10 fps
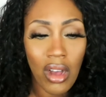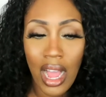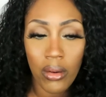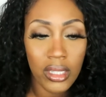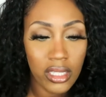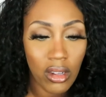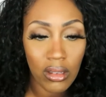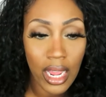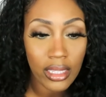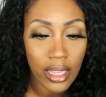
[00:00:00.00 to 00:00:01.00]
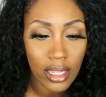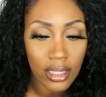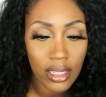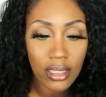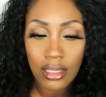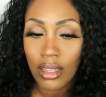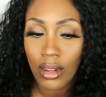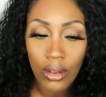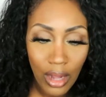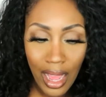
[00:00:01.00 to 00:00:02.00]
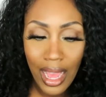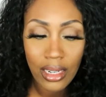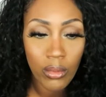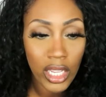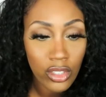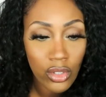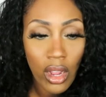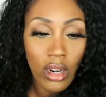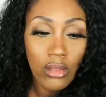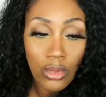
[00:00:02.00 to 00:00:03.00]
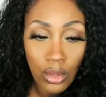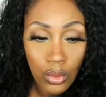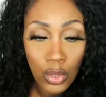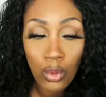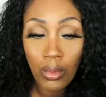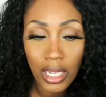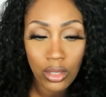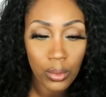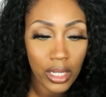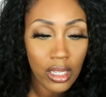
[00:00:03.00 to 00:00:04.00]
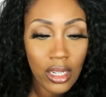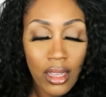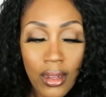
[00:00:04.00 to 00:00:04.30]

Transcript: I really don't like that look, so I had to make sure I don't do too much with it.